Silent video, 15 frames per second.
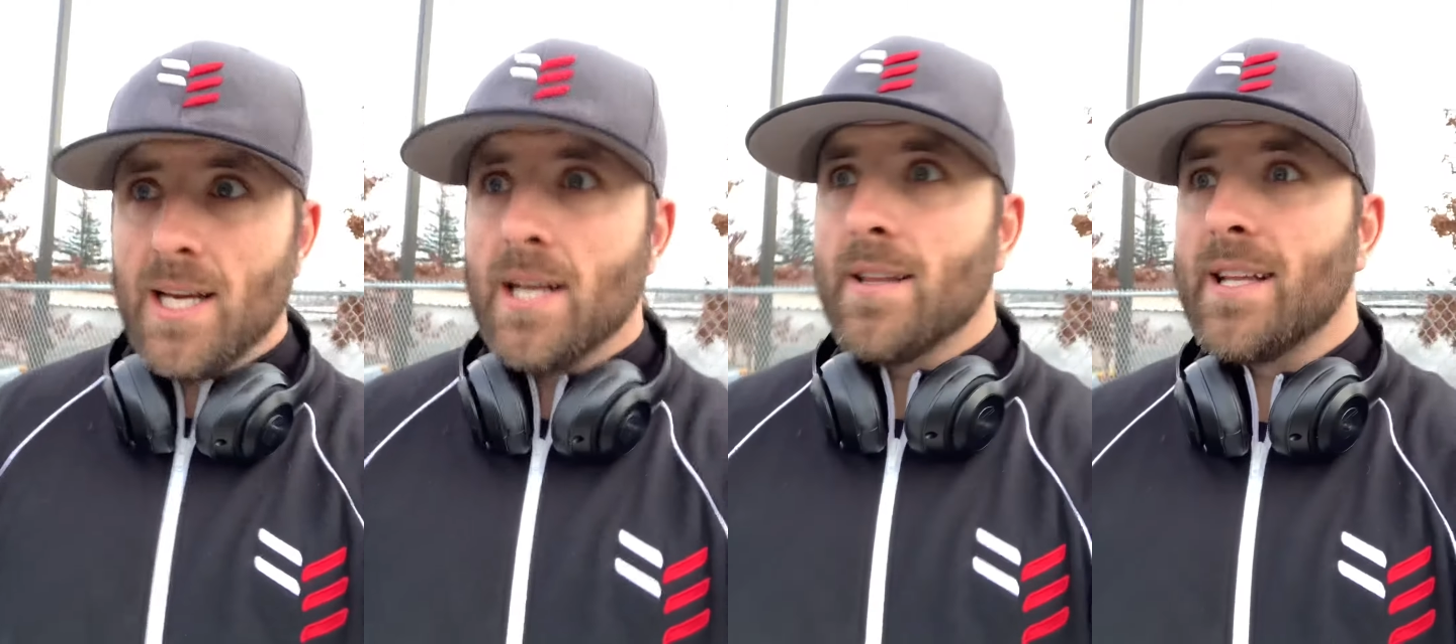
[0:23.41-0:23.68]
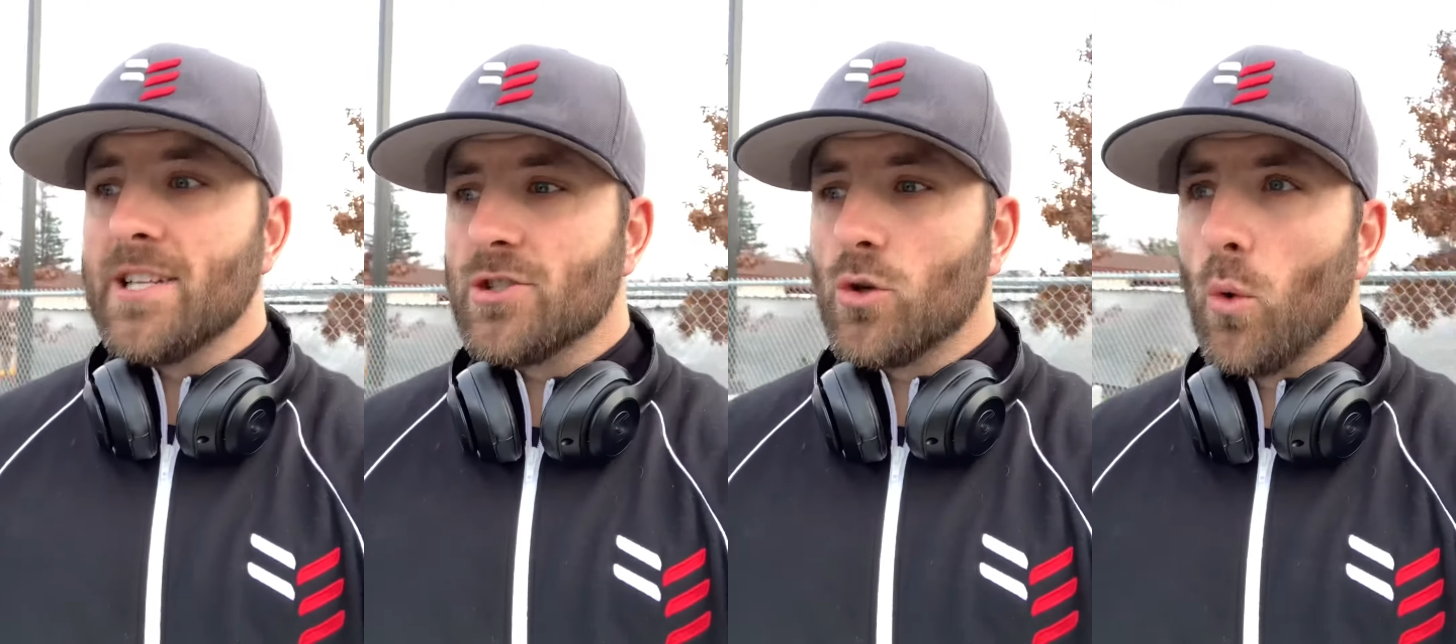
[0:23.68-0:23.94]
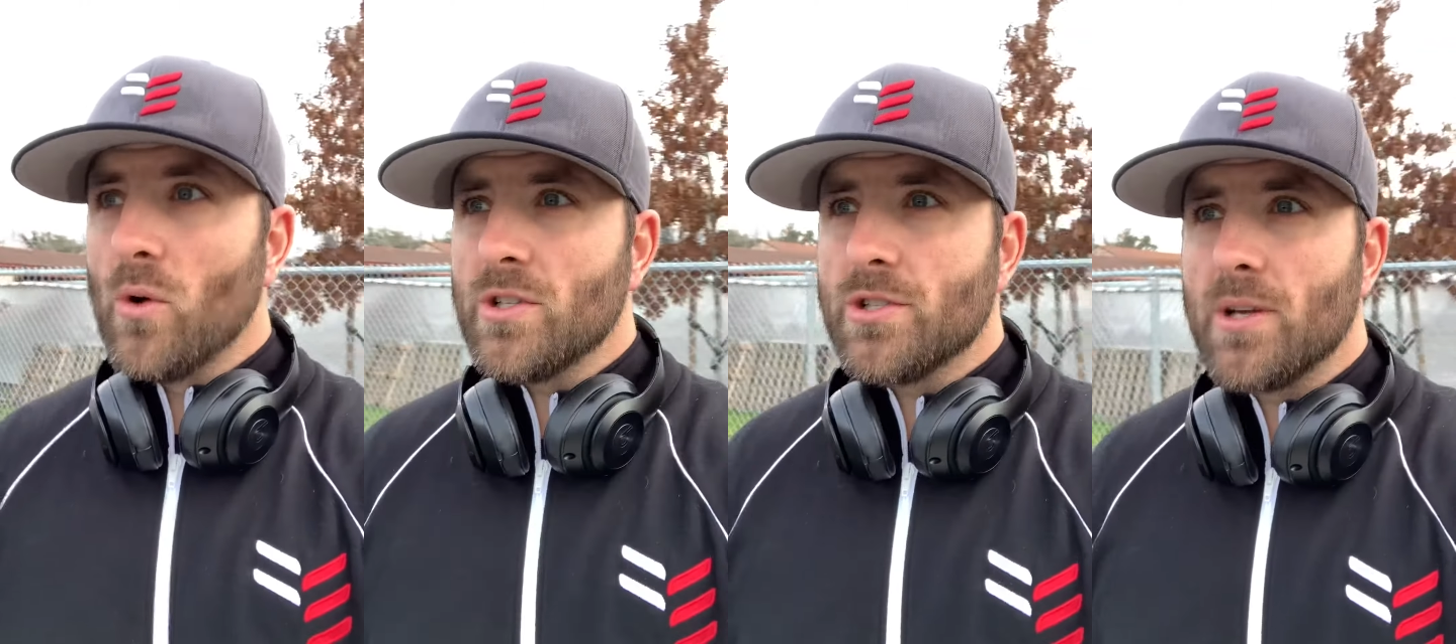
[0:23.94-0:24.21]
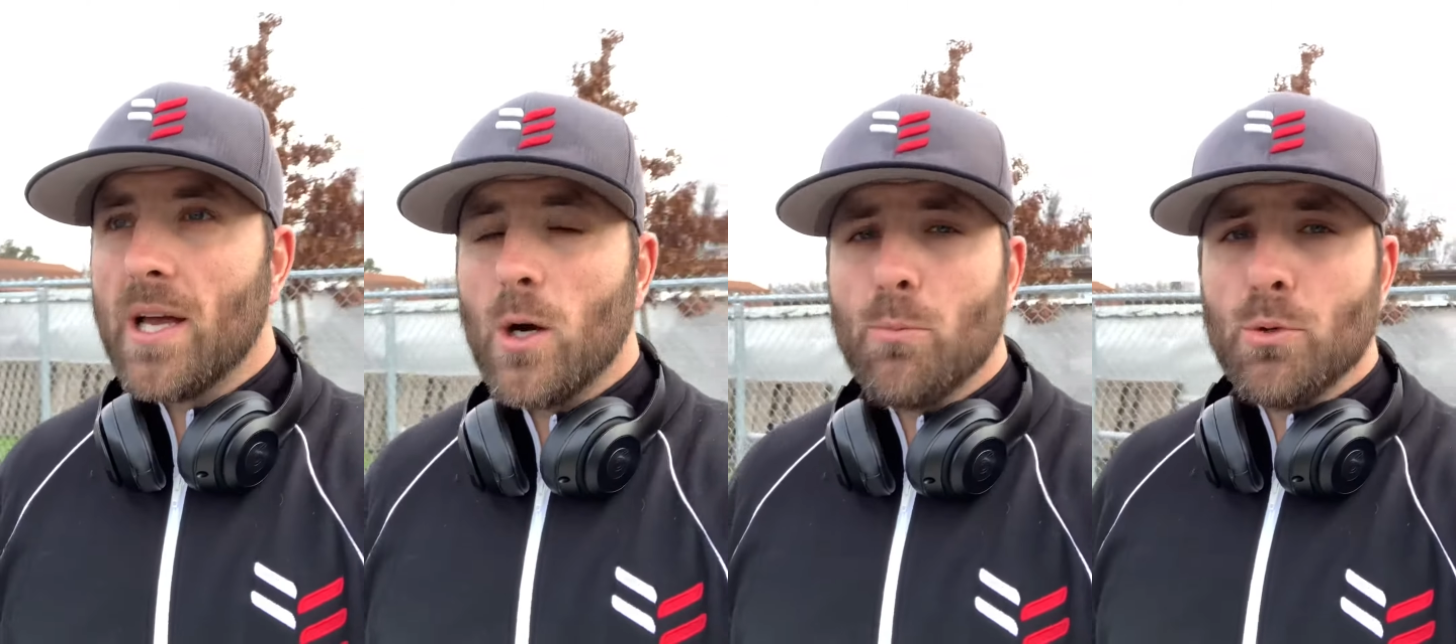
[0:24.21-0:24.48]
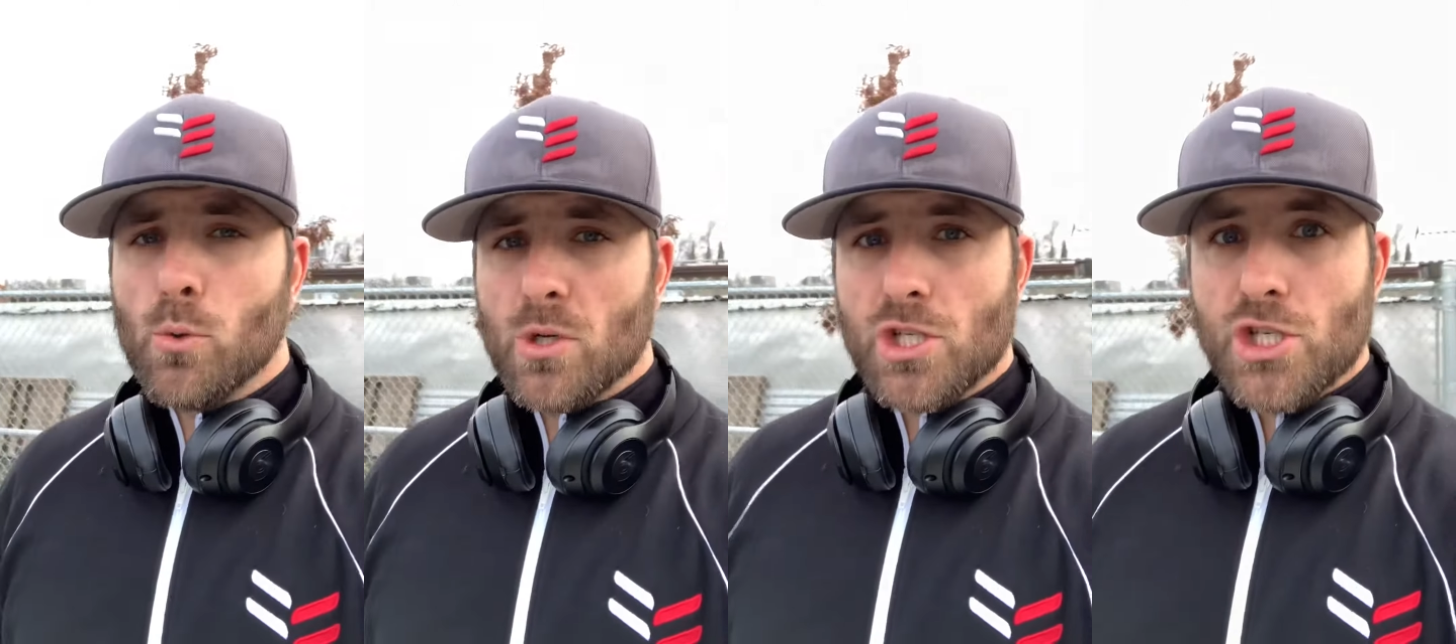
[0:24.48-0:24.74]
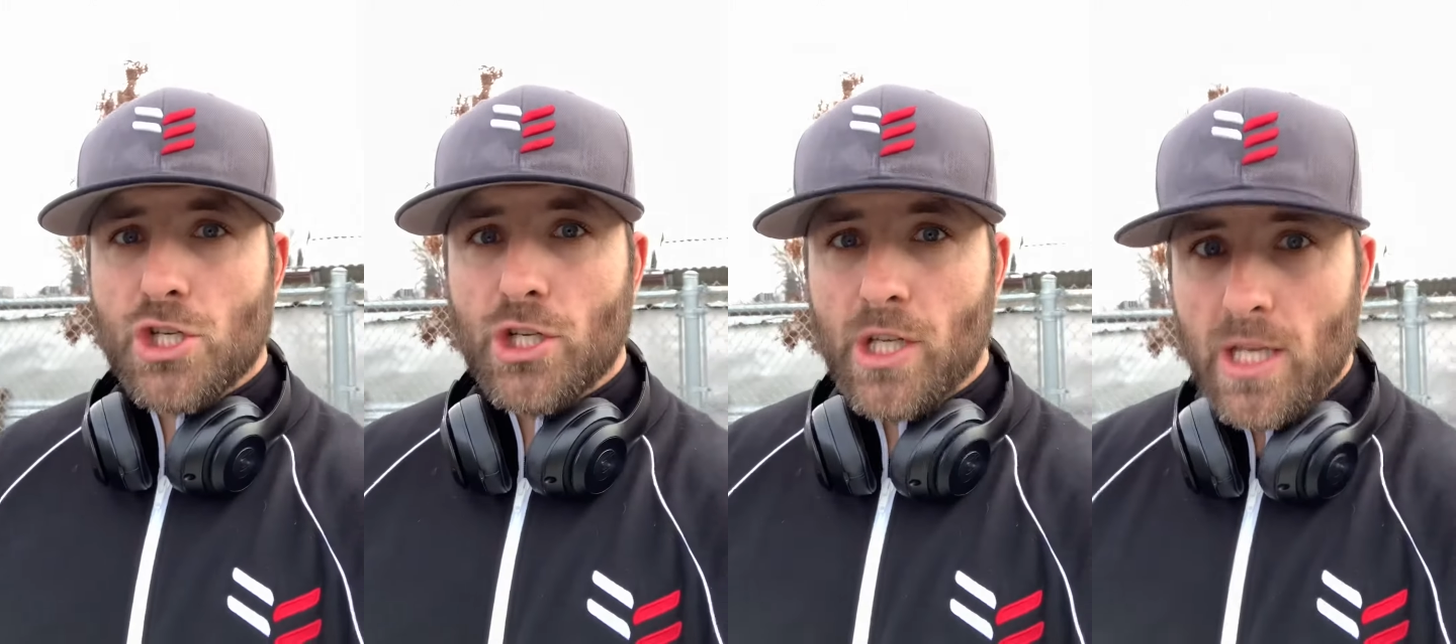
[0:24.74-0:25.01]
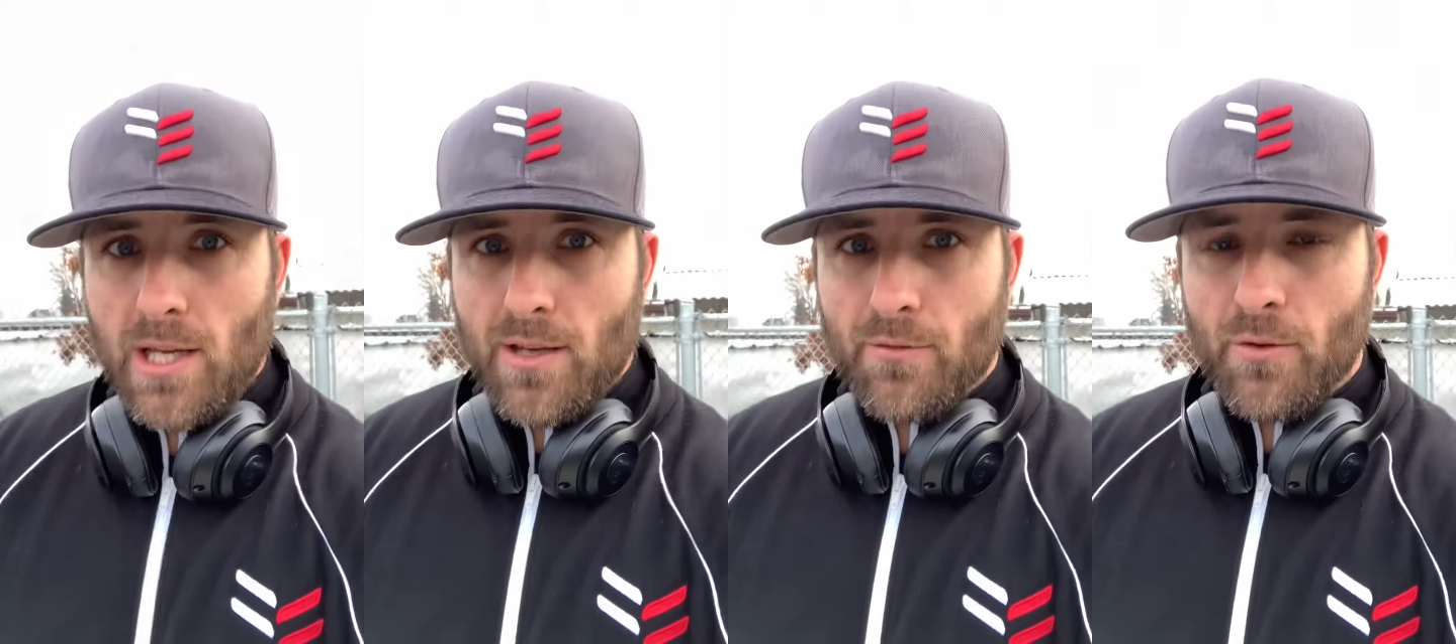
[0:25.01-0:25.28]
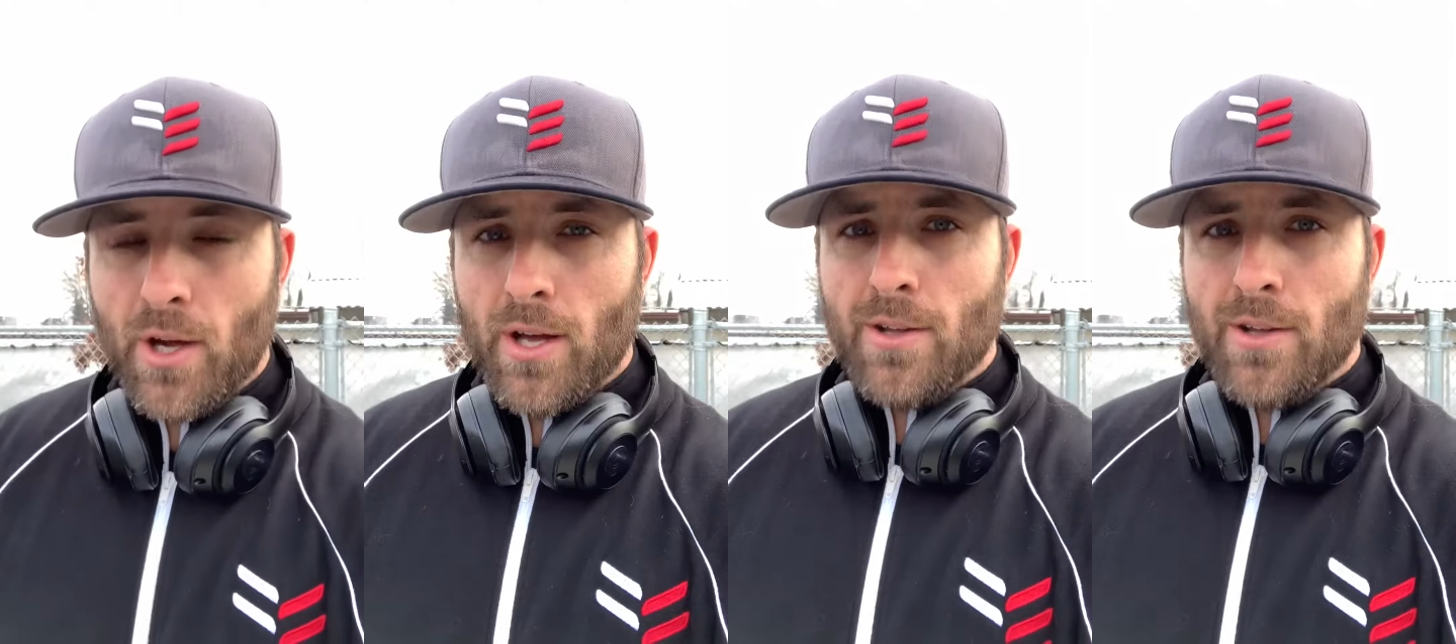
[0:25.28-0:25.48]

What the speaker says: that is going to help you achieve